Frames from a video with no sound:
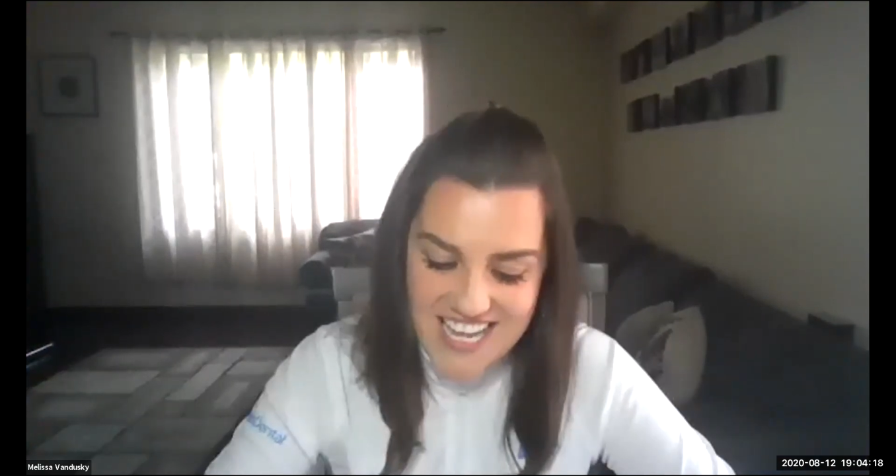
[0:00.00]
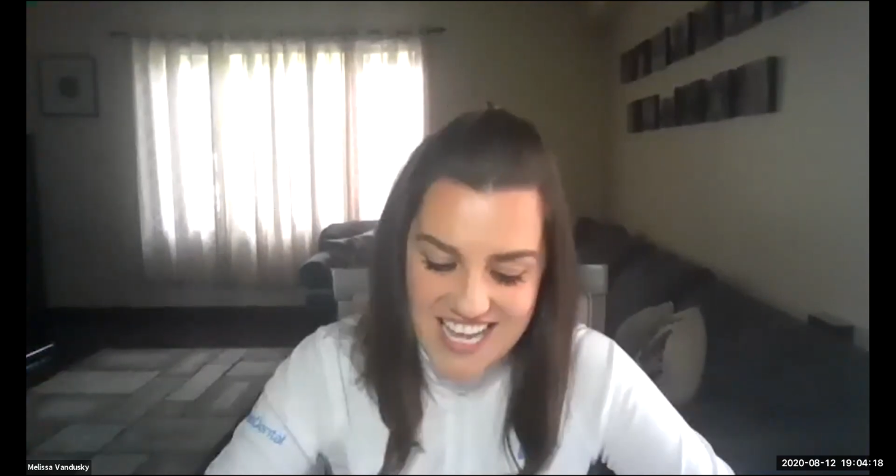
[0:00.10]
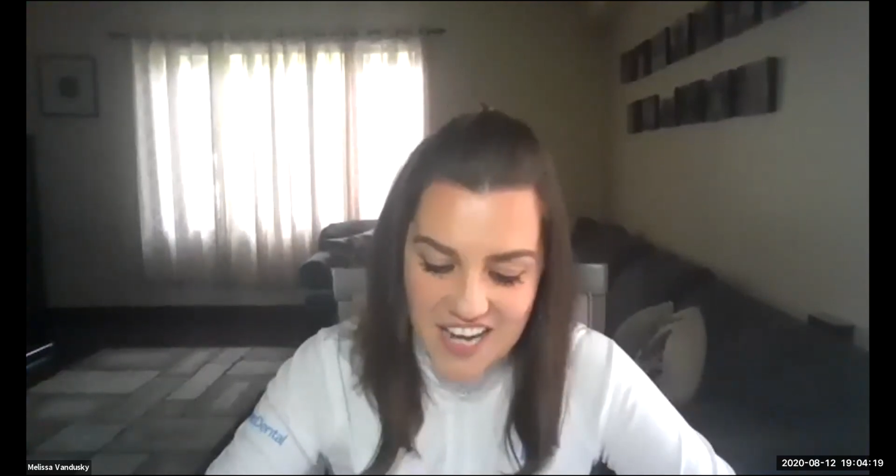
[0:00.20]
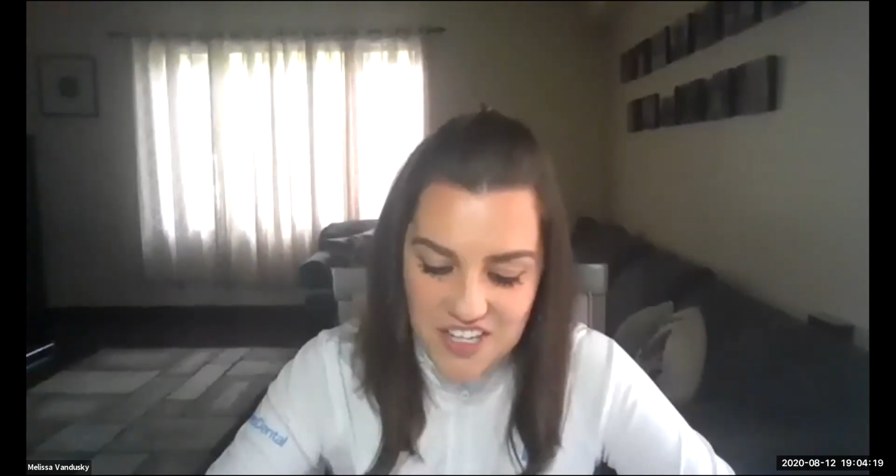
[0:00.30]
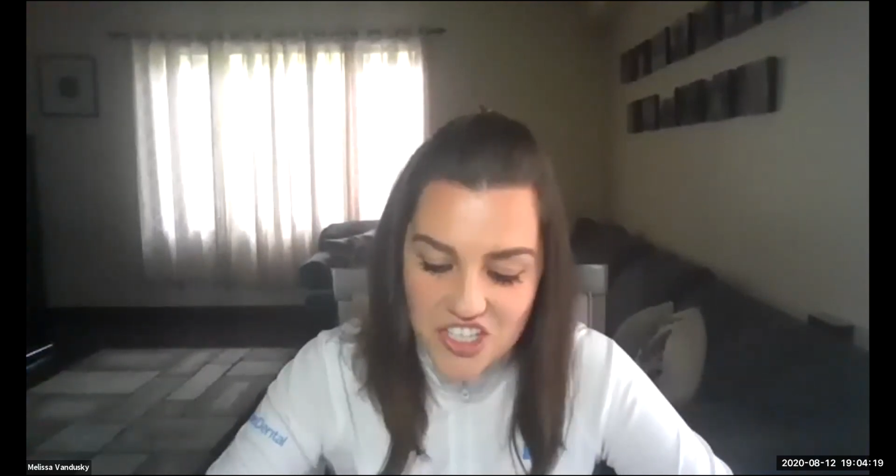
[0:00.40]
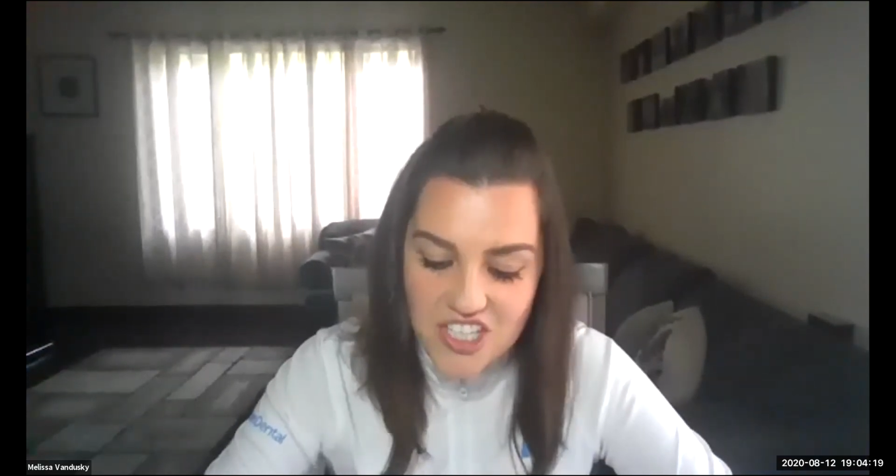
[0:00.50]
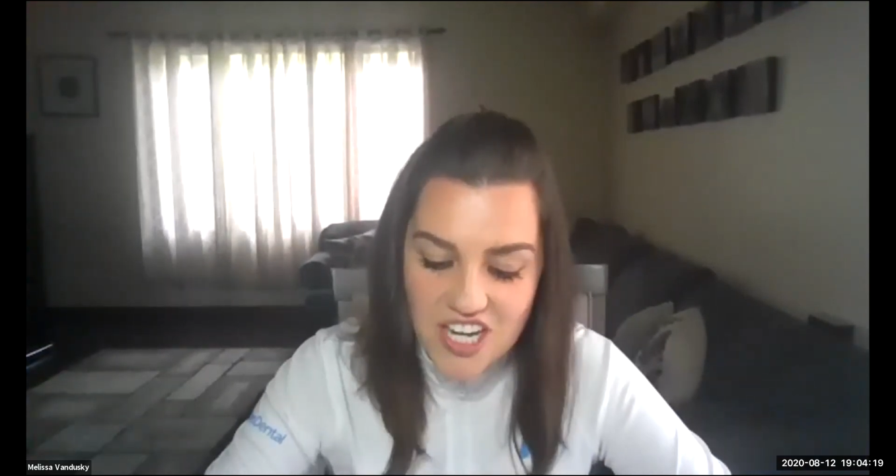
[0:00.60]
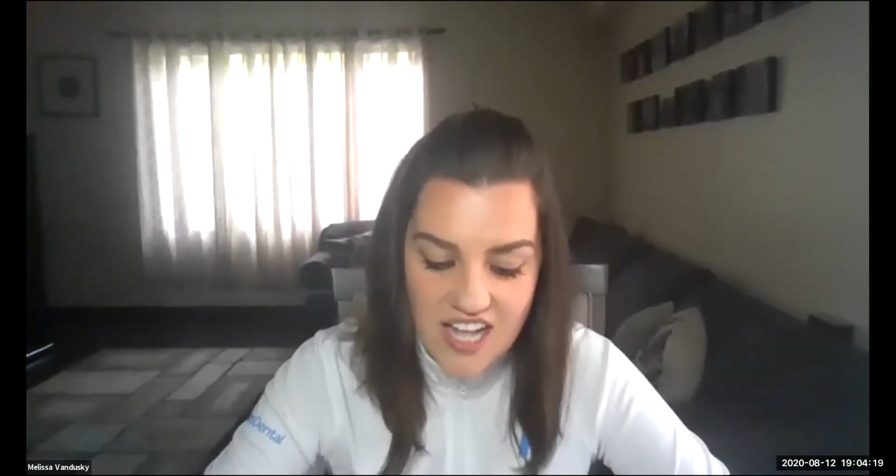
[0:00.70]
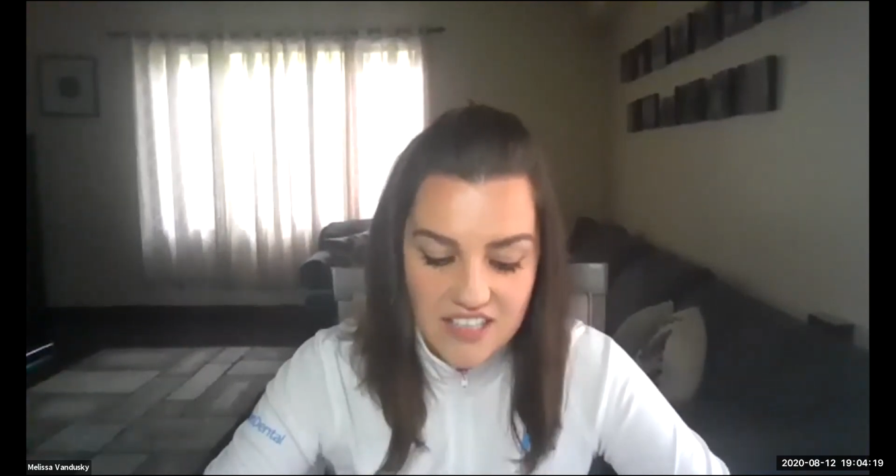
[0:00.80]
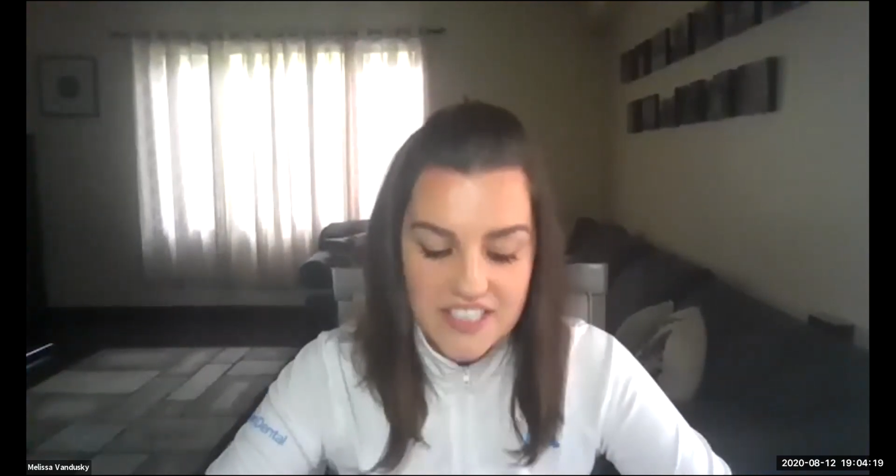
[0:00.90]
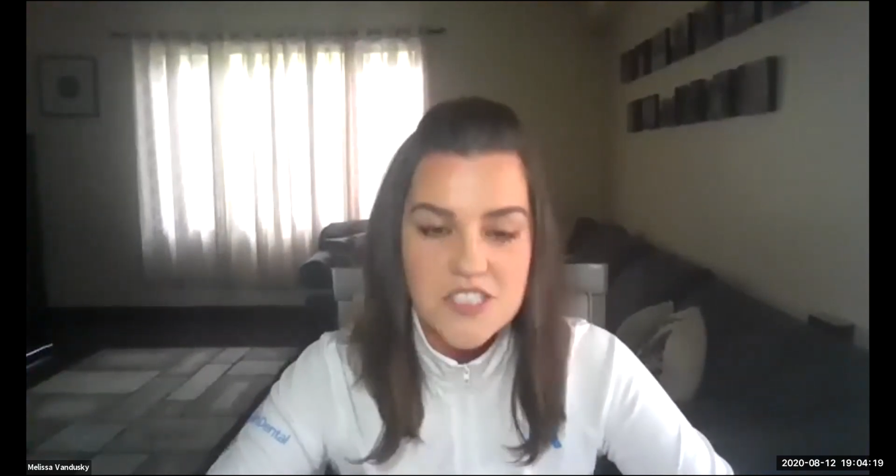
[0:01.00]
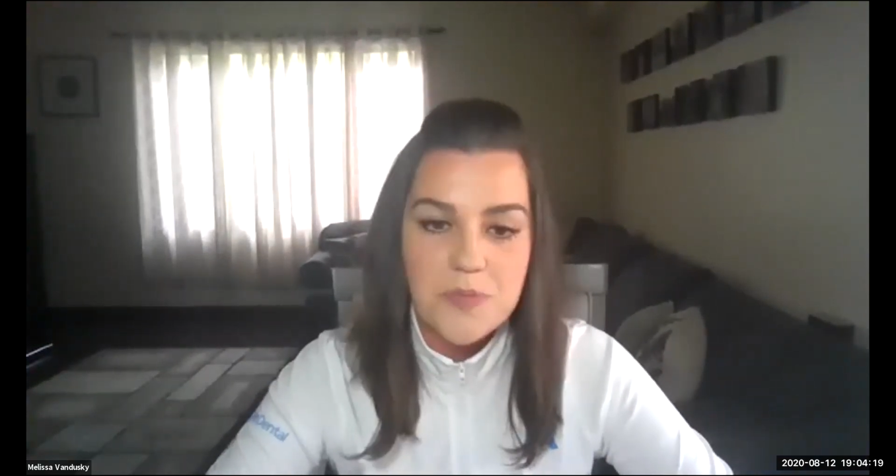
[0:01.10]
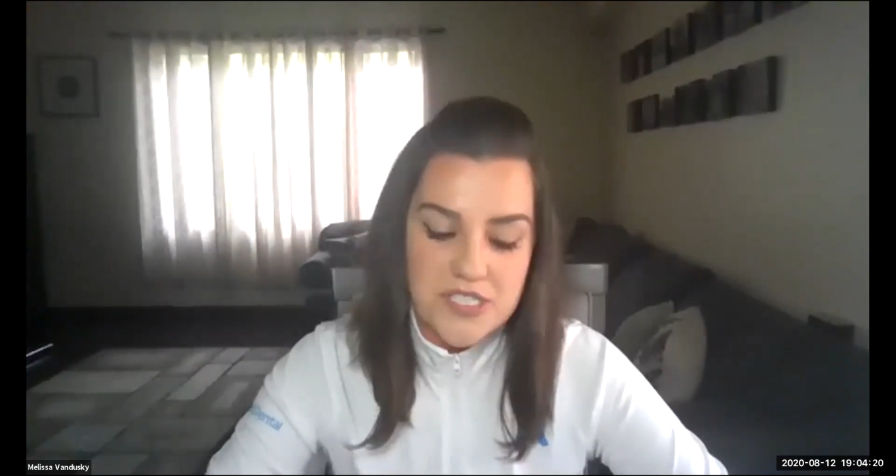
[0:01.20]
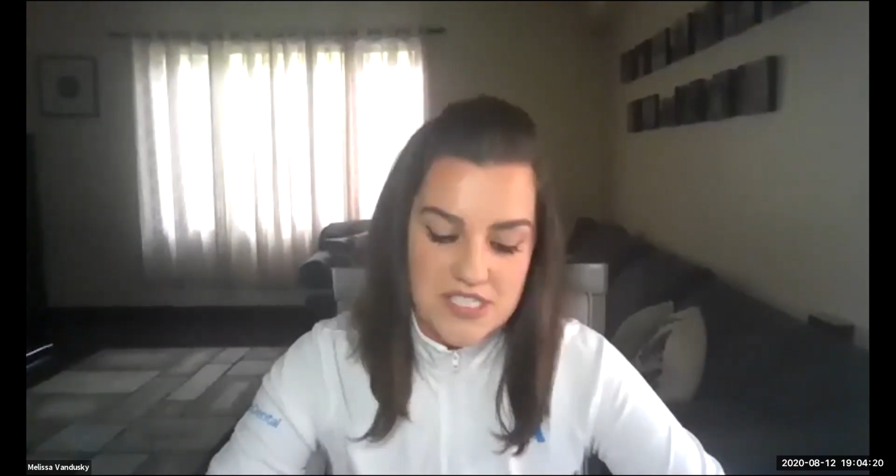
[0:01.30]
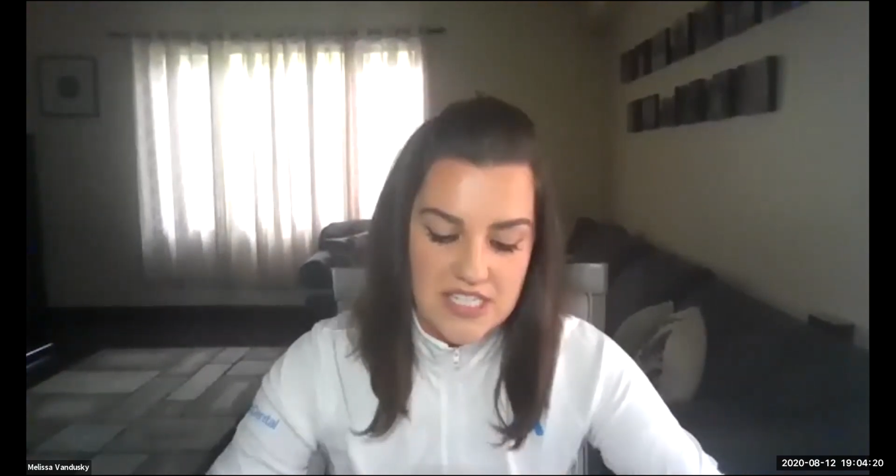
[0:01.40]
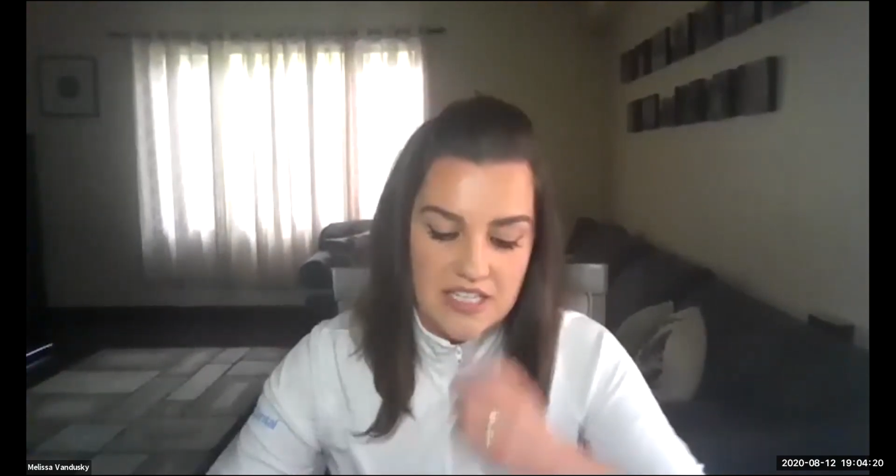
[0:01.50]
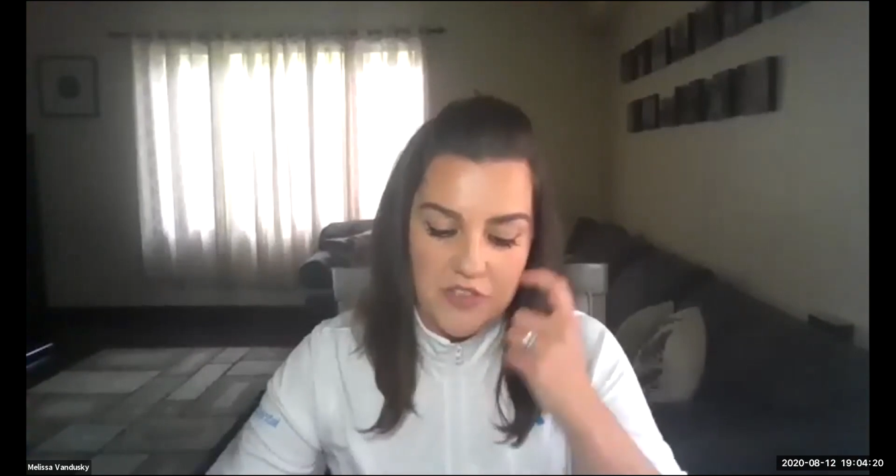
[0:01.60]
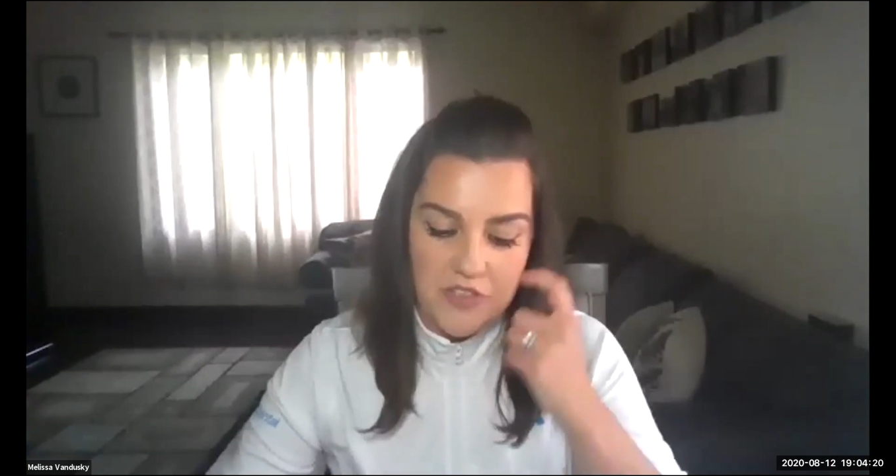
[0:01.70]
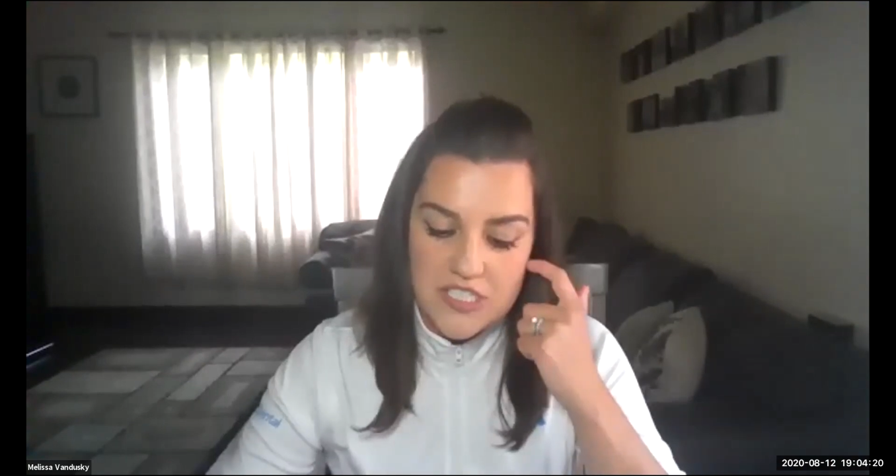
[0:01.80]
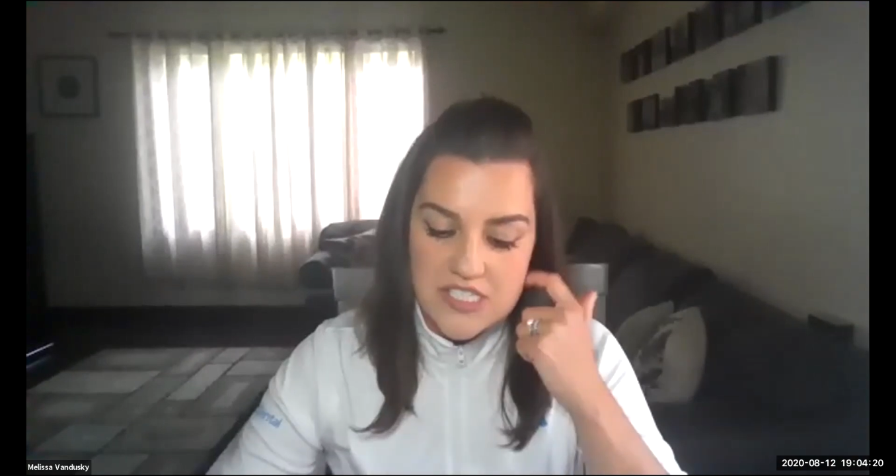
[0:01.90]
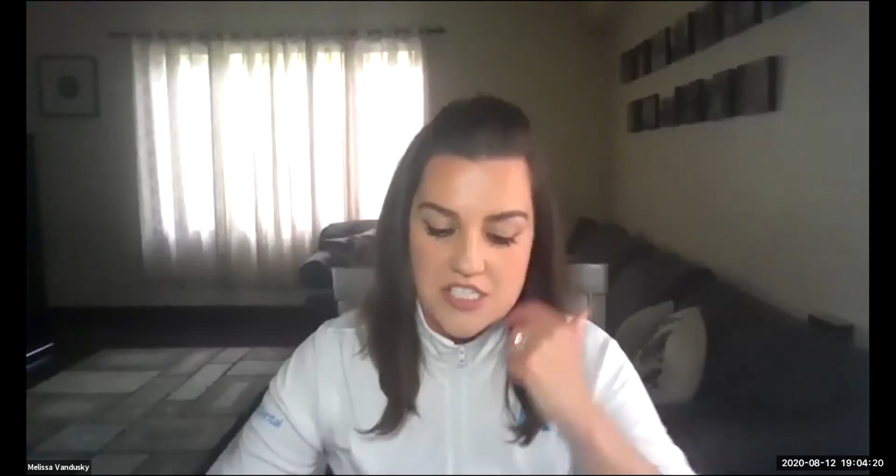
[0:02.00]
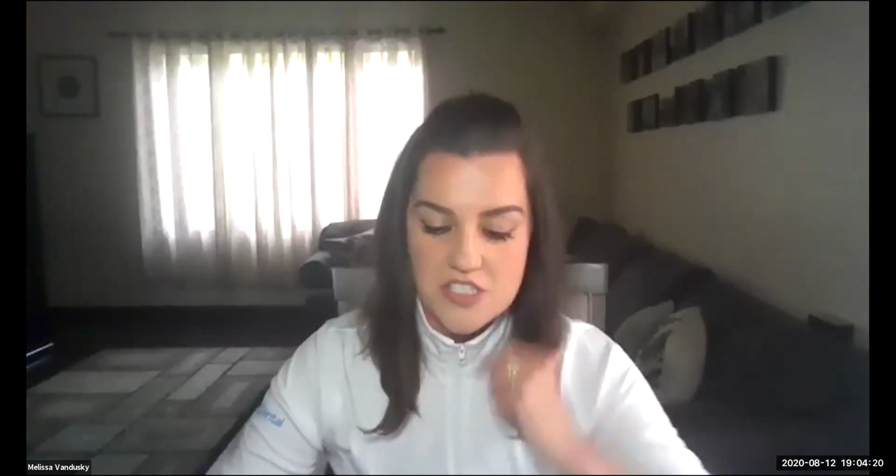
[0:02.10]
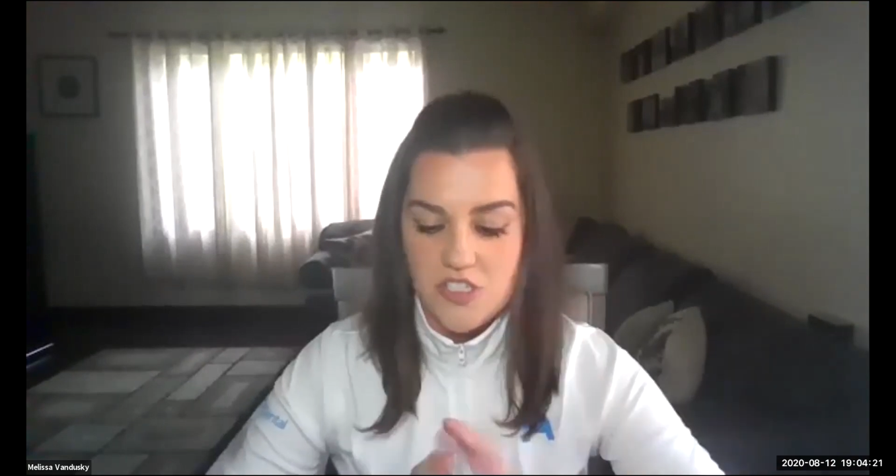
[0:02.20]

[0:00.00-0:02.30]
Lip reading: How did your colleagues perceive your decision